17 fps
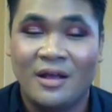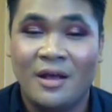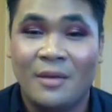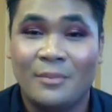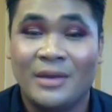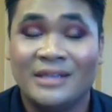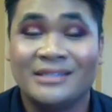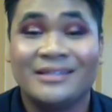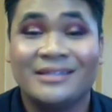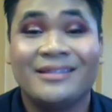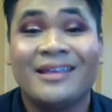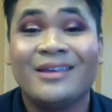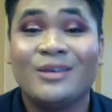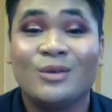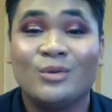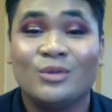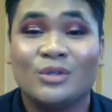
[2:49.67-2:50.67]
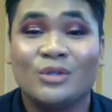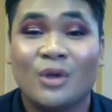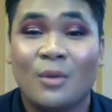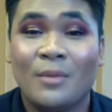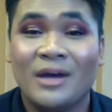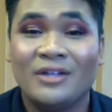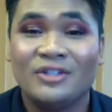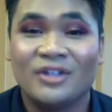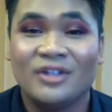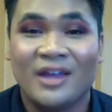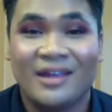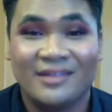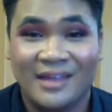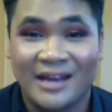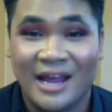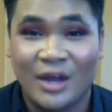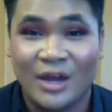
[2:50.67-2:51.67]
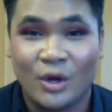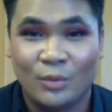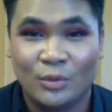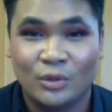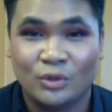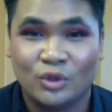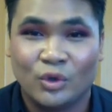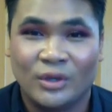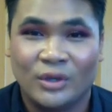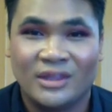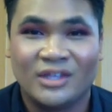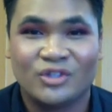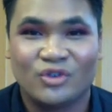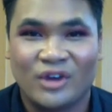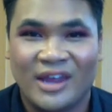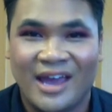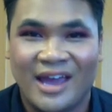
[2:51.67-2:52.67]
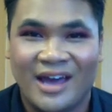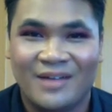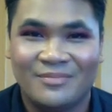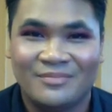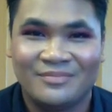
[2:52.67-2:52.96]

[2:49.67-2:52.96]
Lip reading: But thank you so much, and then I hope you enjoyed this recap.